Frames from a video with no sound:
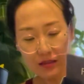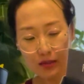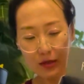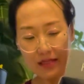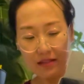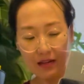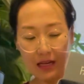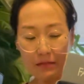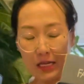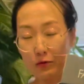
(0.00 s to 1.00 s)
So I thought I
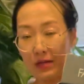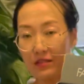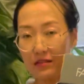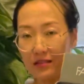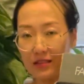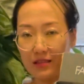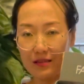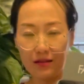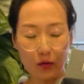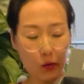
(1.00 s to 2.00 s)
might as well just
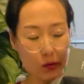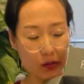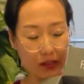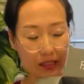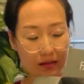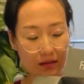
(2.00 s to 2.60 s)
order it